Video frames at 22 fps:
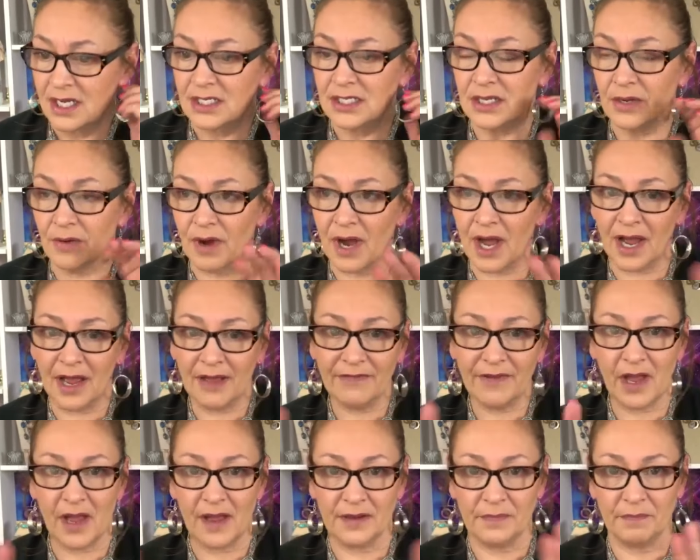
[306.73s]
So I've
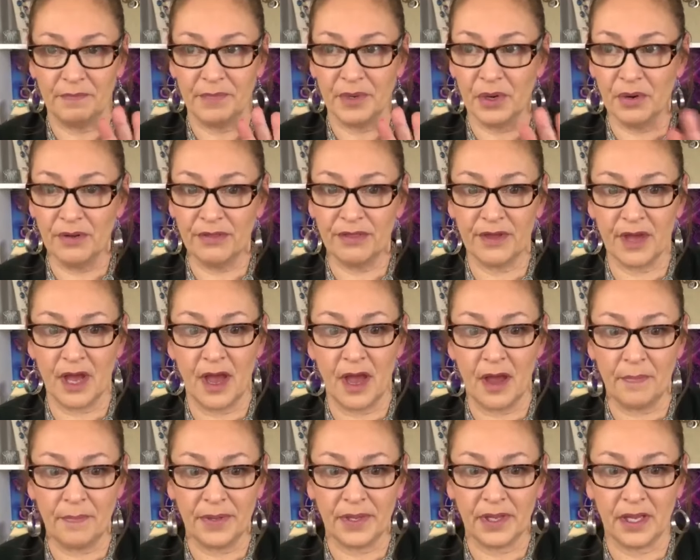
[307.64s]
got both
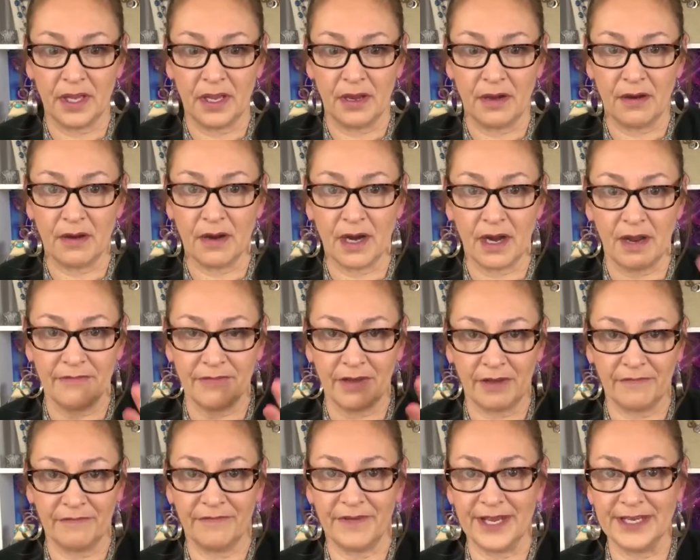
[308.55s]
up here. I've
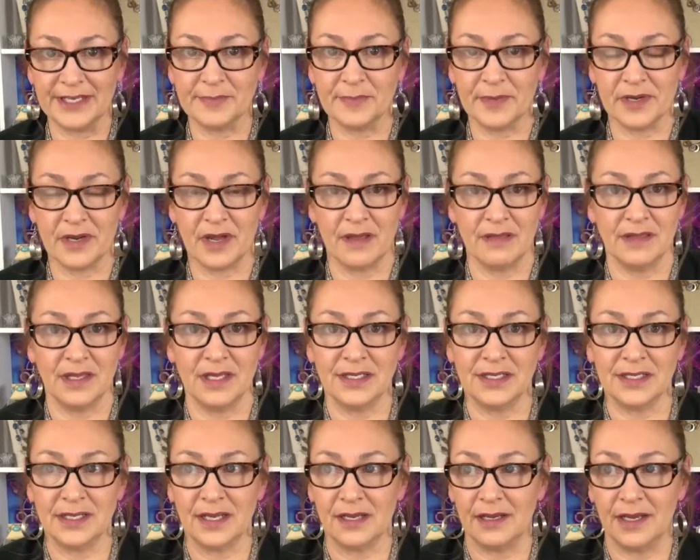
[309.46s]
got Facebook on
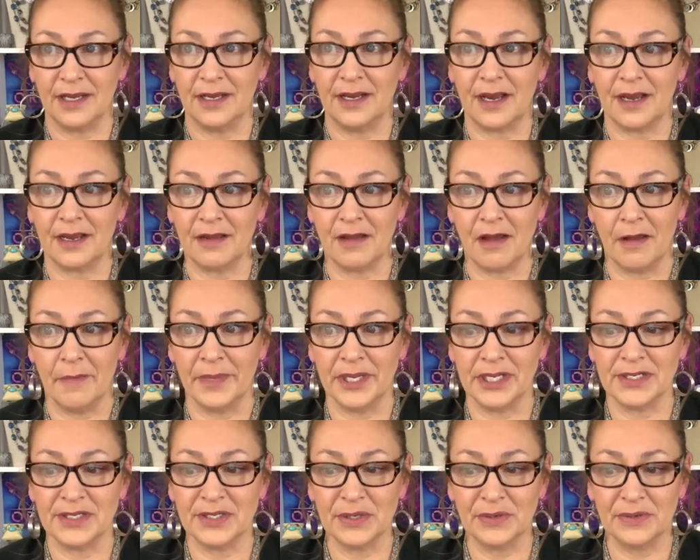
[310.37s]
this side,
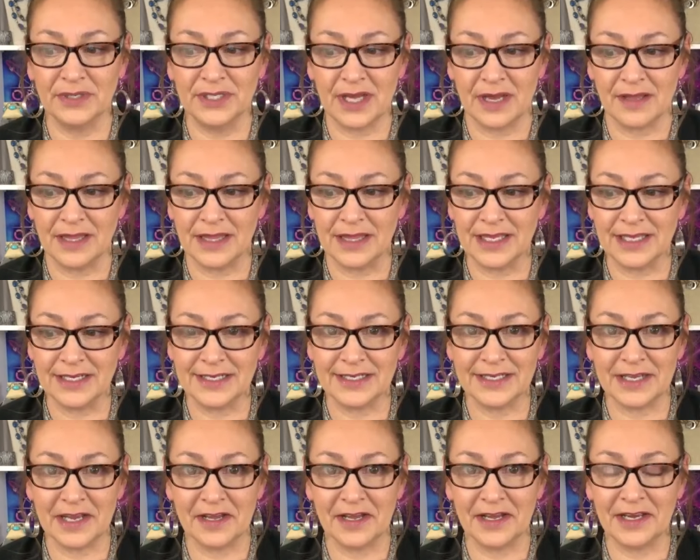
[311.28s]
comments sold on this
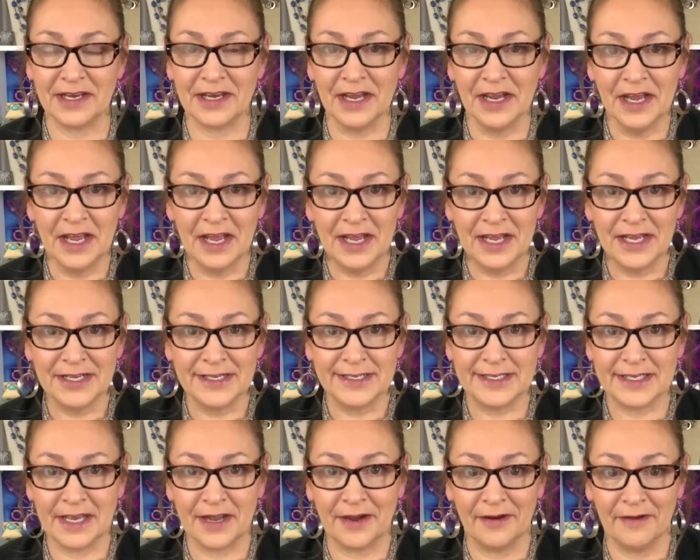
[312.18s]
side.
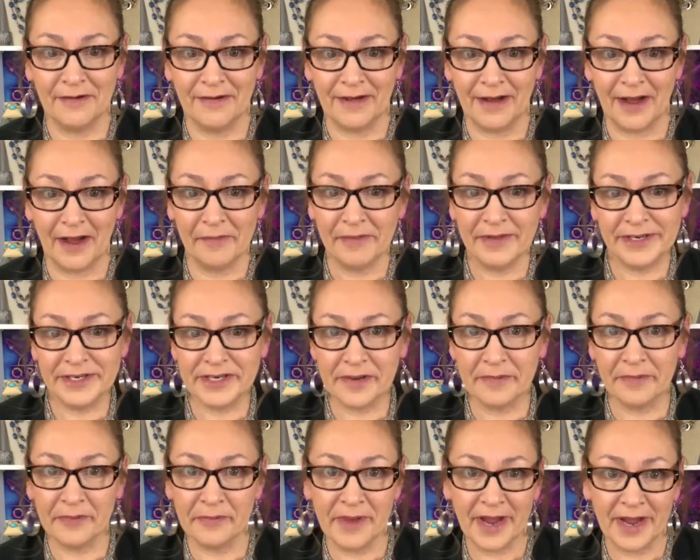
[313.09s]
So I'll be
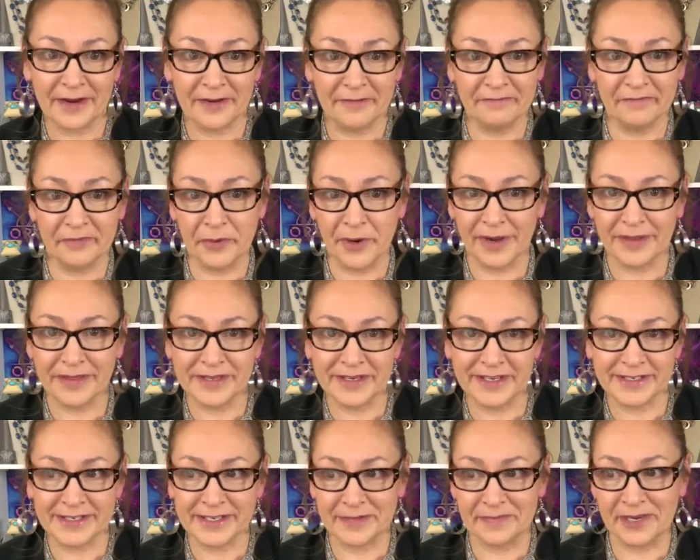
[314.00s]
jumping back and forth
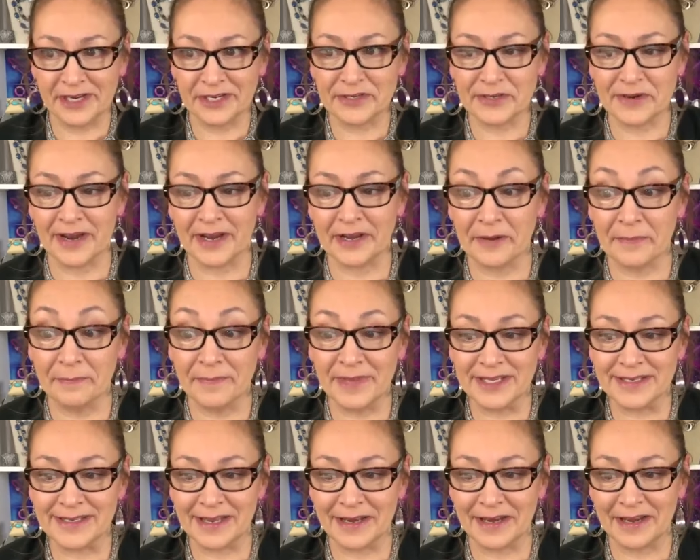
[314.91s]
just to make sure I don't
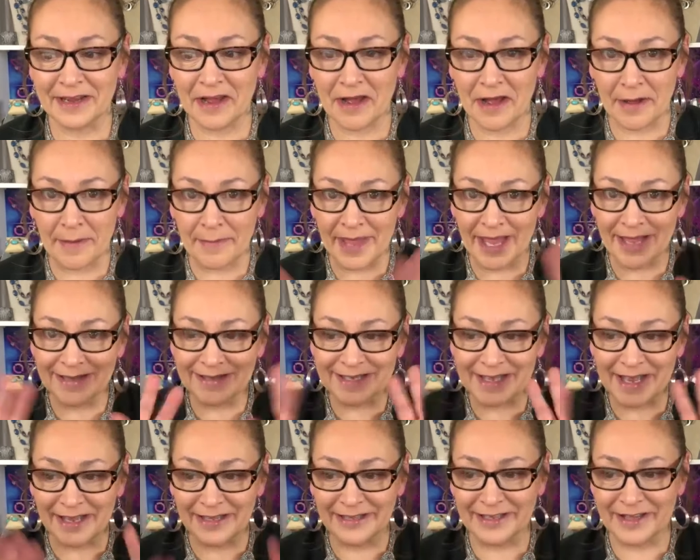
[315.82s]
miss any comments.
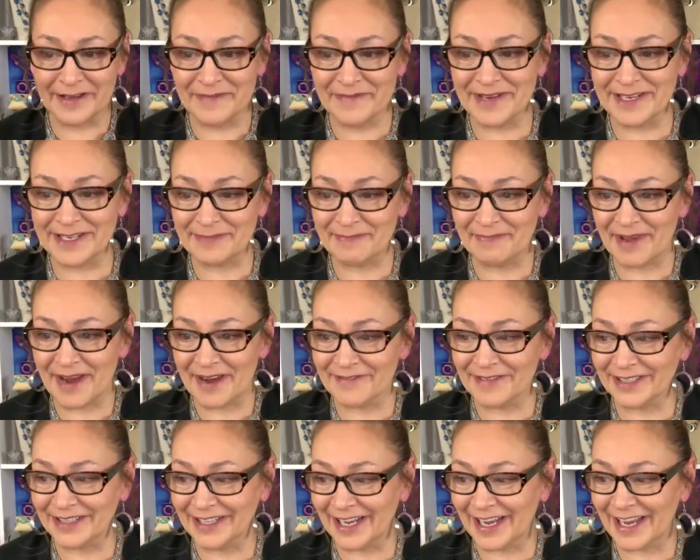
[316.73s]
Hello, Miss
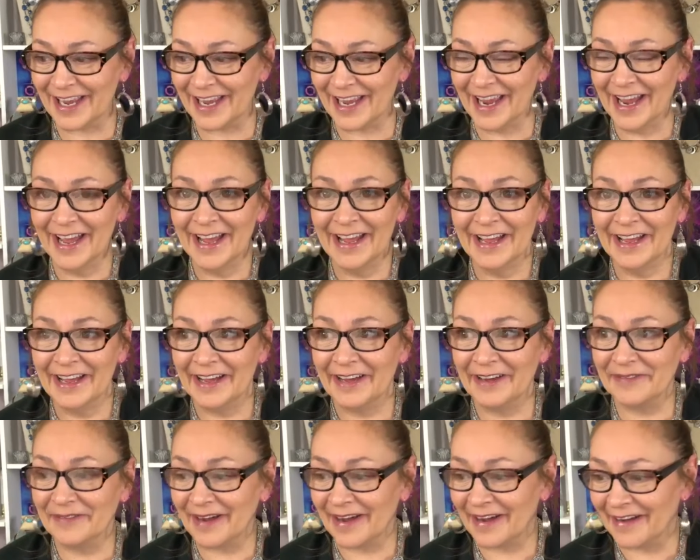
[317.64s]
Beverly.
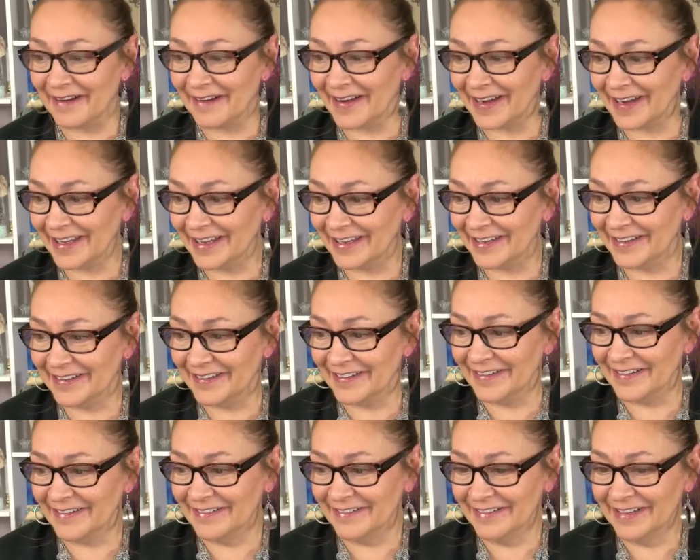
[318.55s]
How are
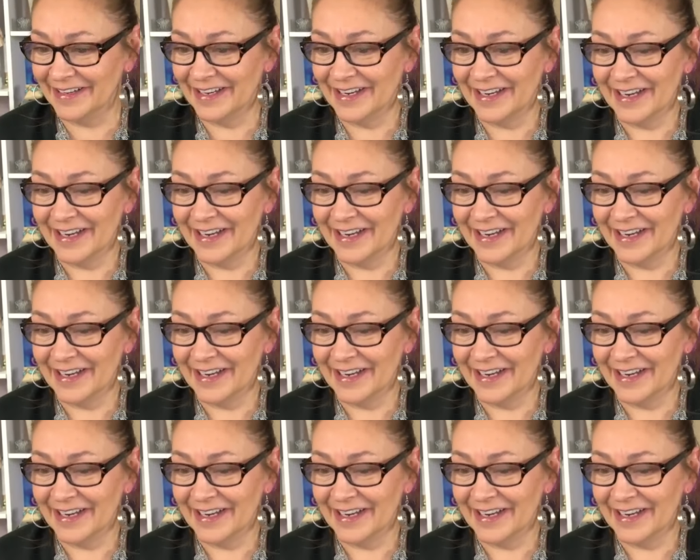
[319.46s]
you?